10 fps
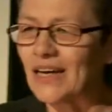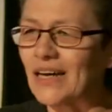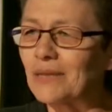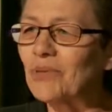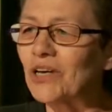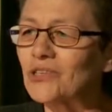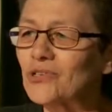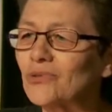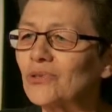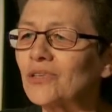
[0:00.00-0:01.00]
I'm not
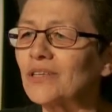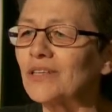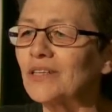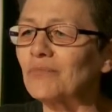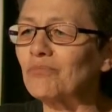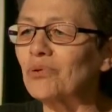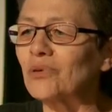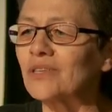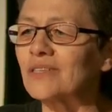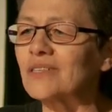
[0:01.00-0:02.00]
sure that the
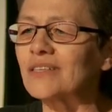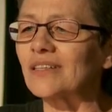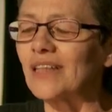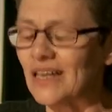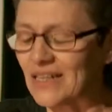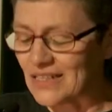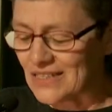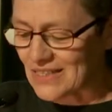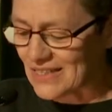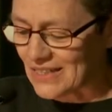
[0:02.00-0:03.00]
importance lies